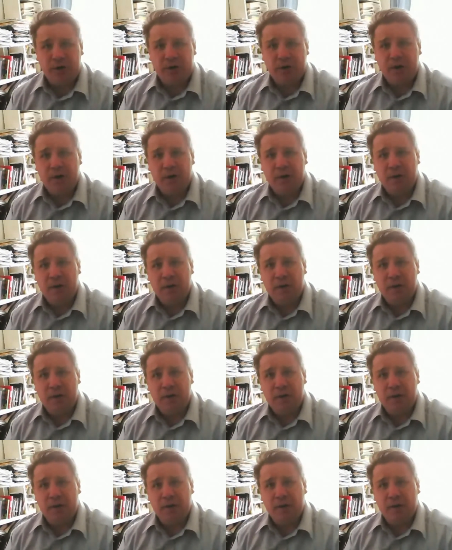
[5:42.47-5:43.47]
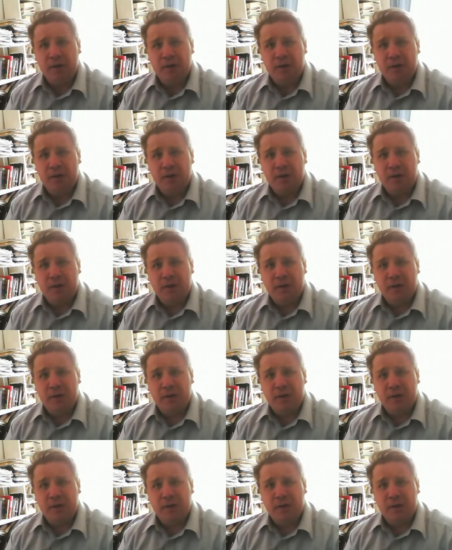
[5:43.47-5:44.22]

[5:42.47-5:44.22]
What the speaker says: No one is speaking in this clip.